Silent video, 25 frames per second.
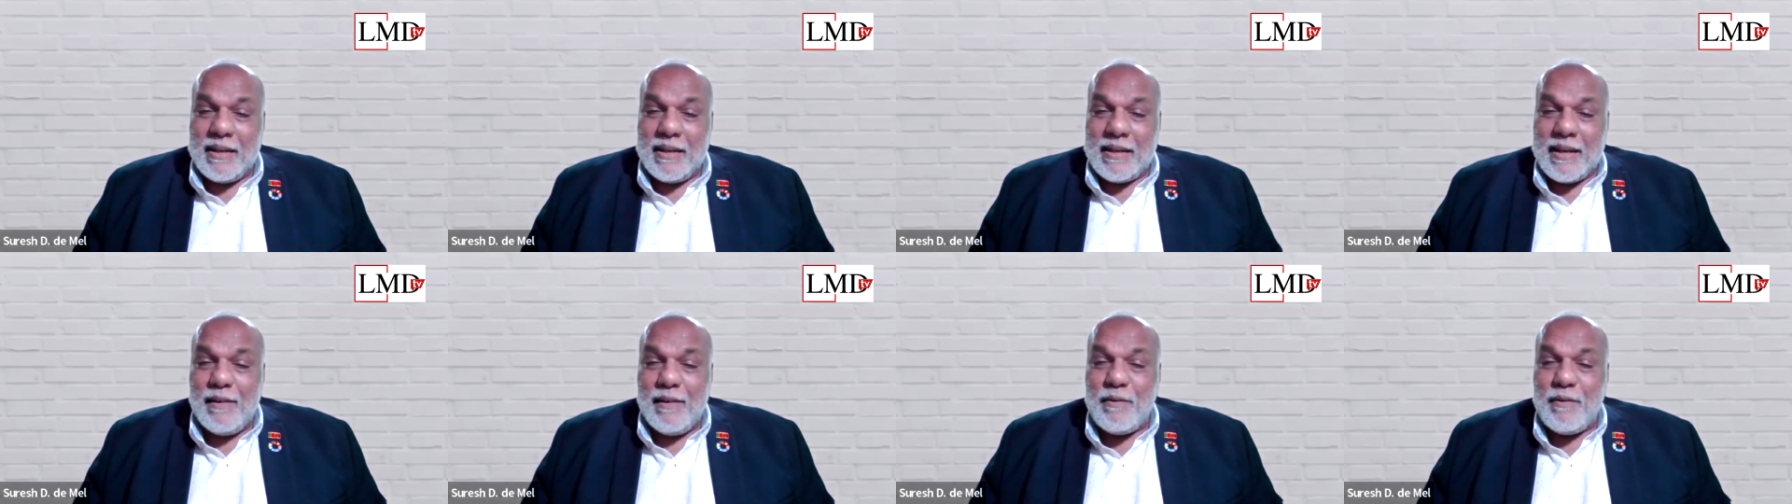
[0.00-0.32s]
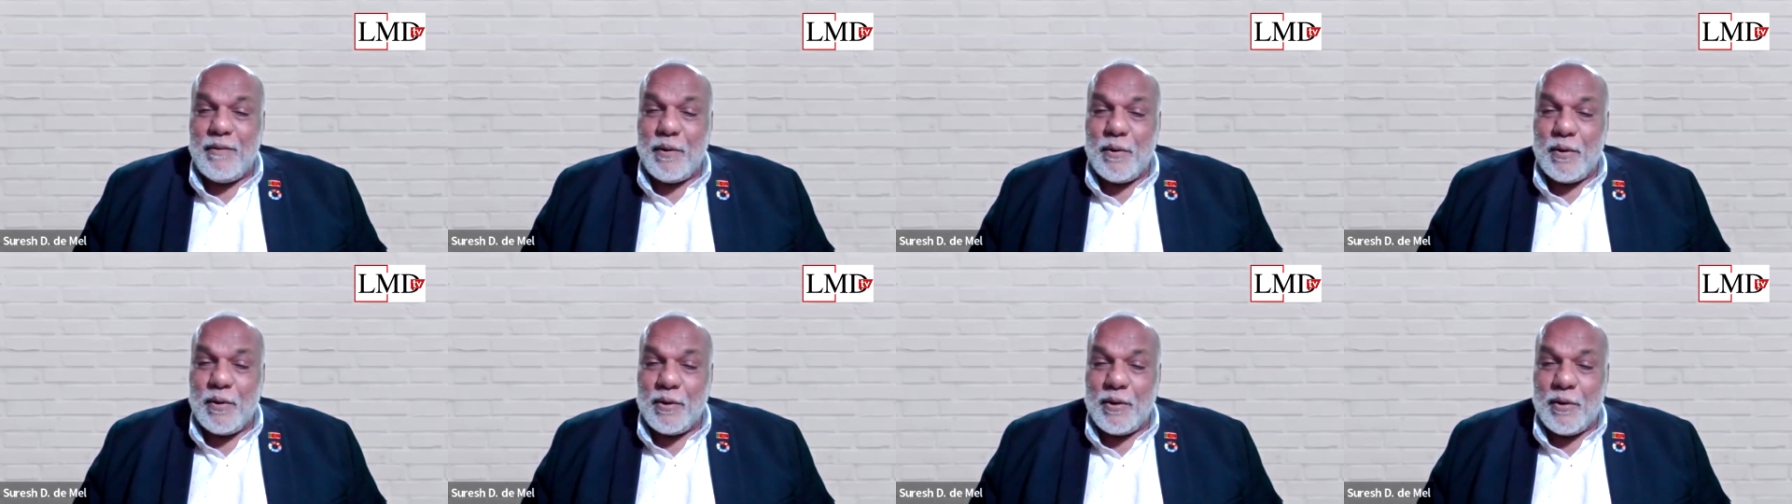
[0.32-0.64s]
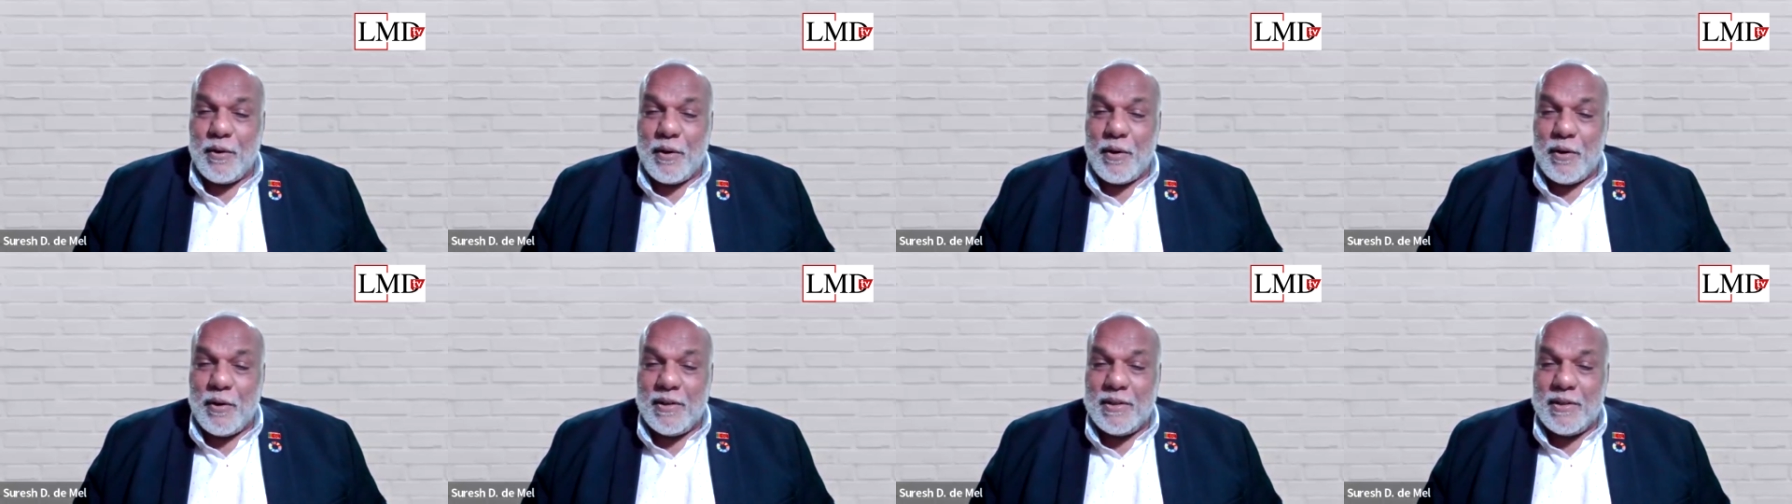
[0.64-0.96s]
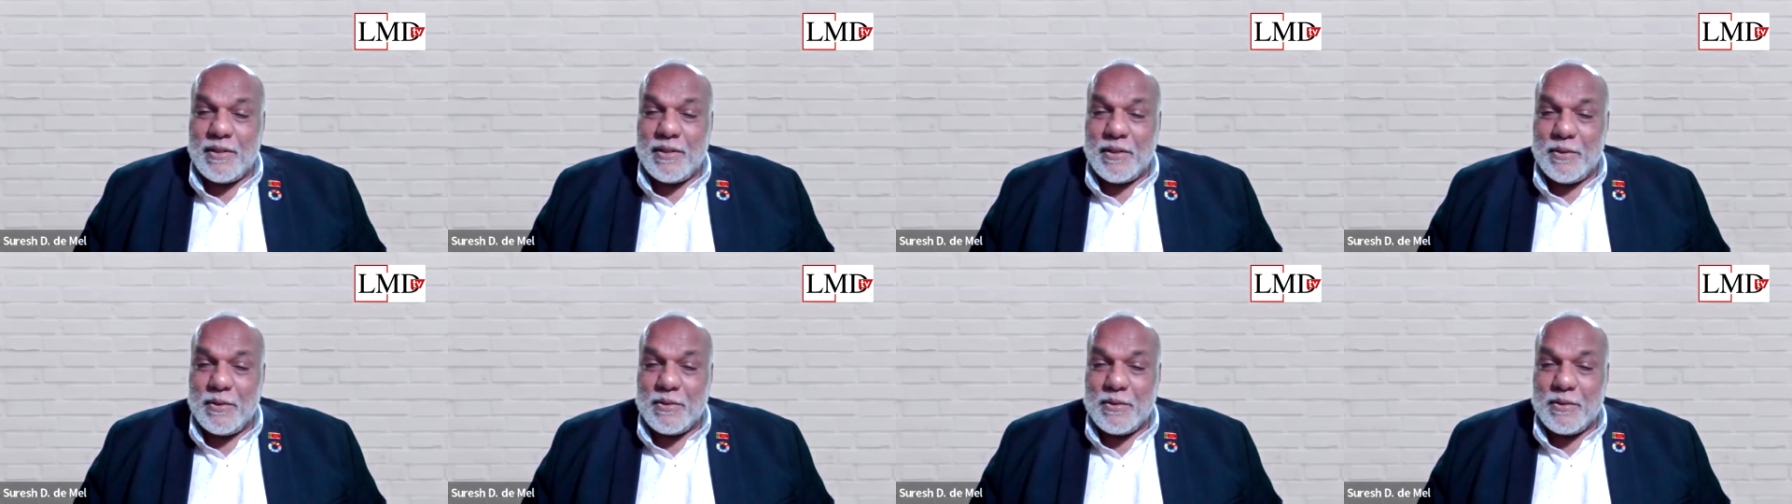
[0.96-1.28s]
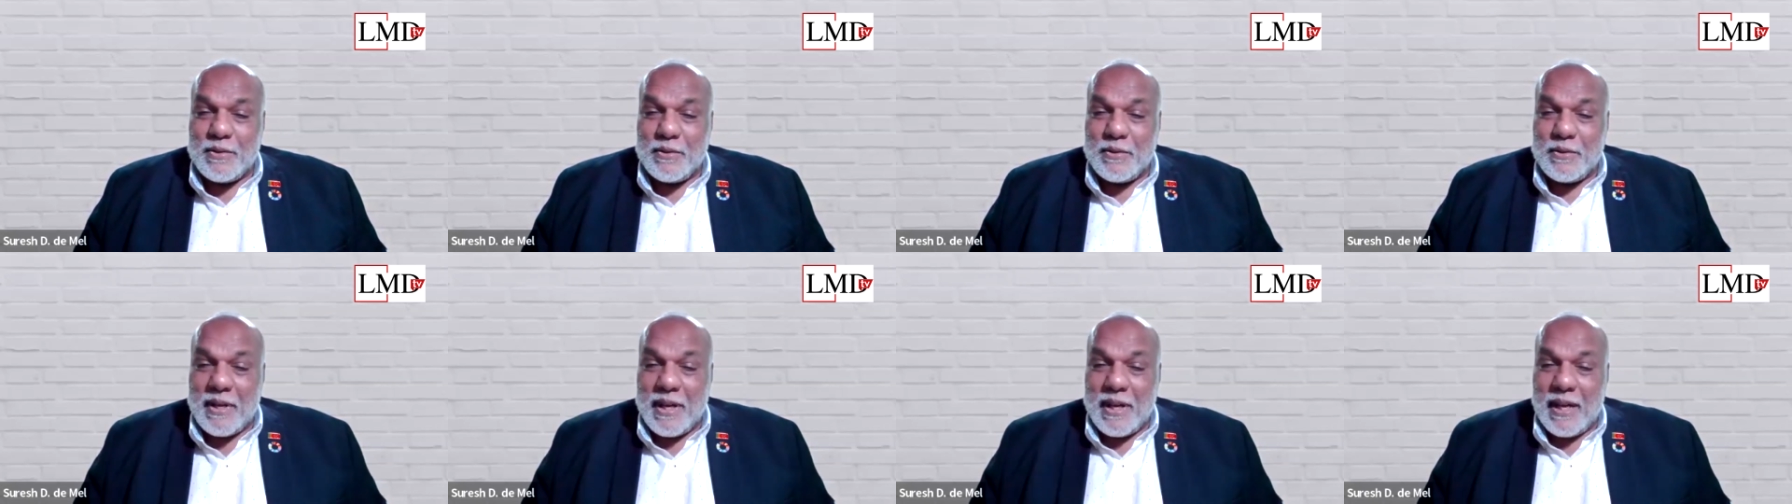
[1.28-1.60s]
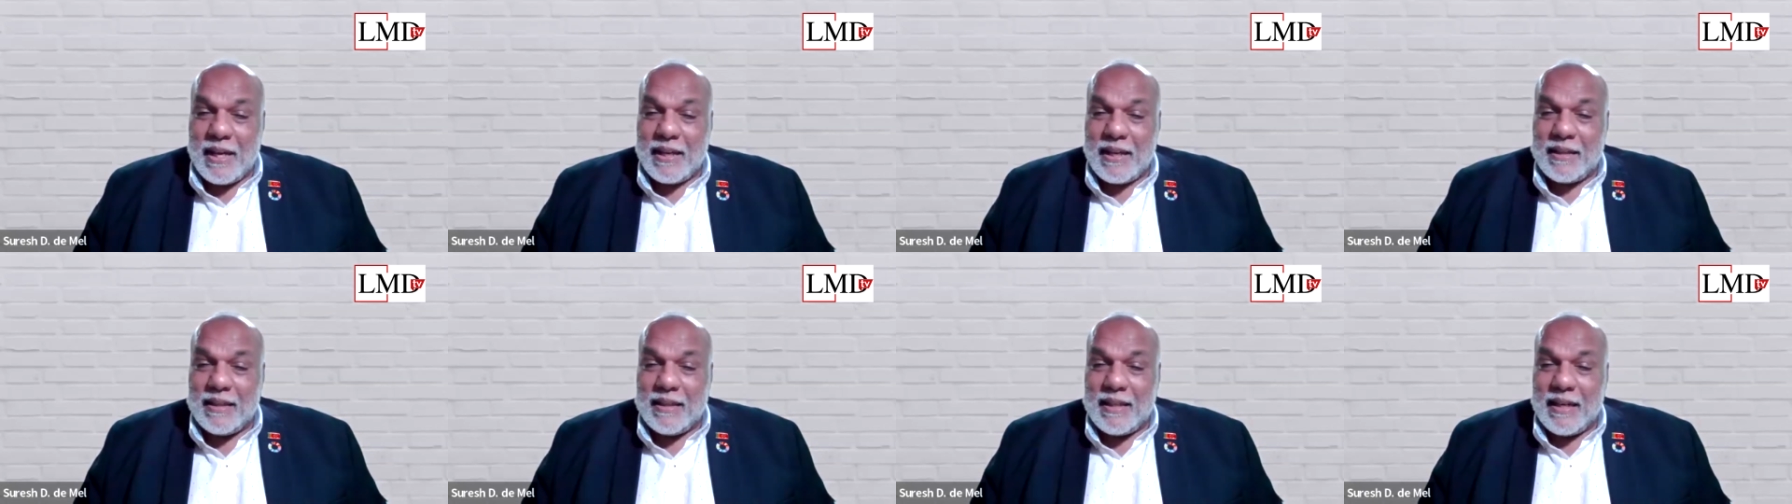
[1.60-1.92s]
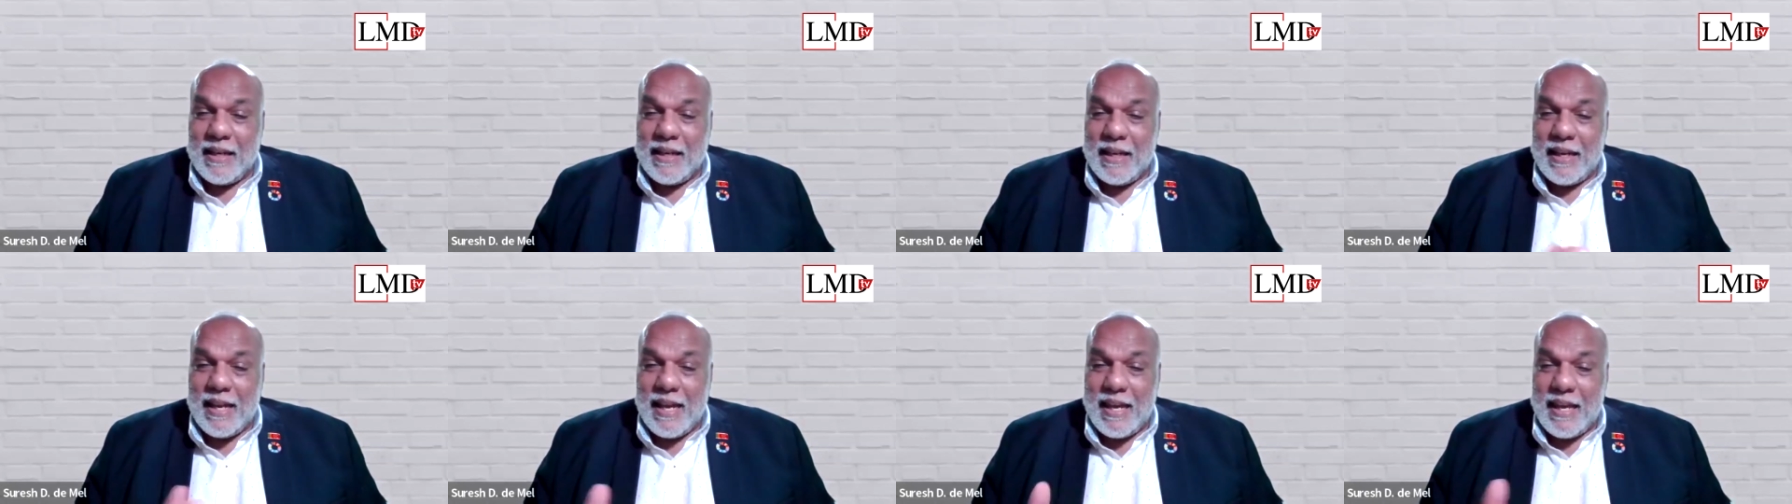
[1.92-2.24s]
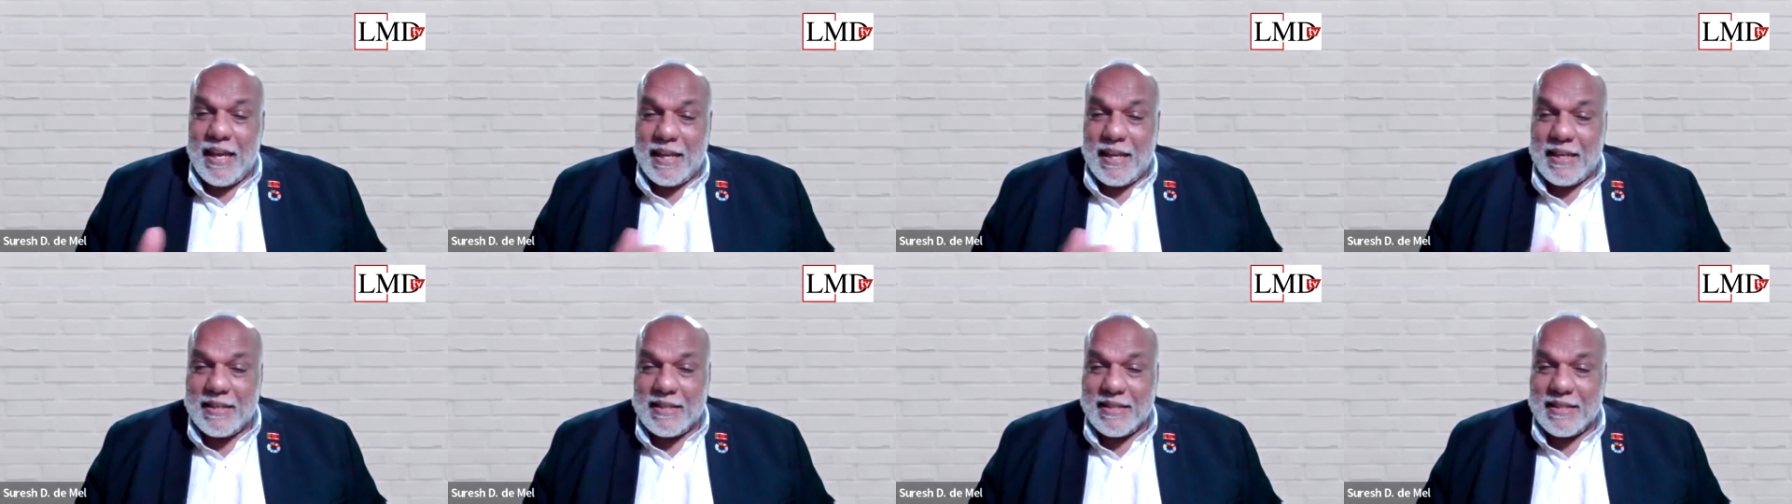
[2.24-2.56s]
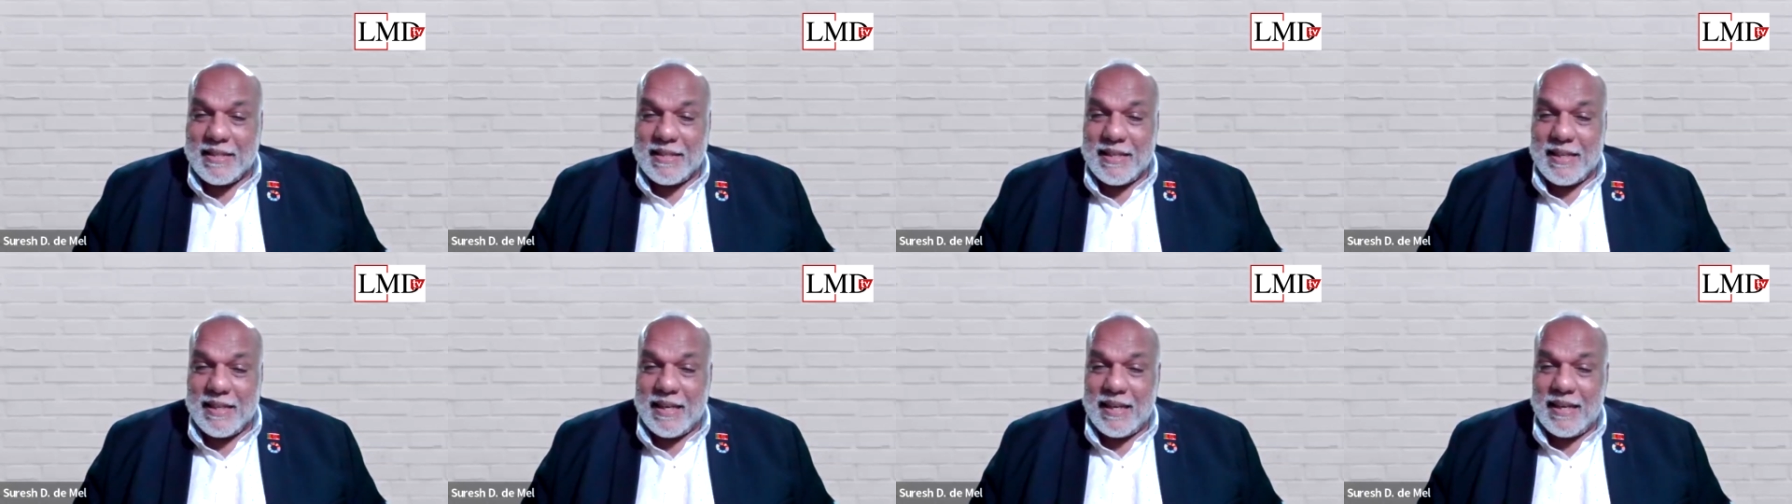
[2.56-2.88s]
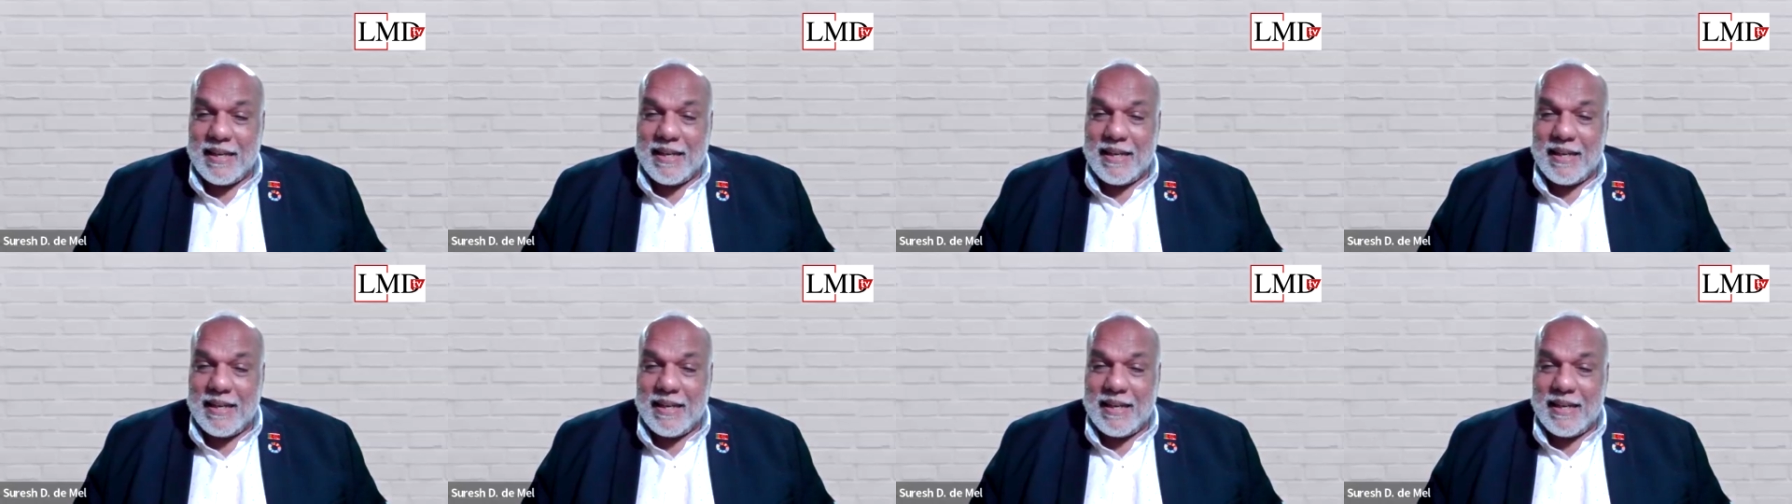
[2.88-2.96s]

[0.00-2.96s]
telephone calls used to take 3 days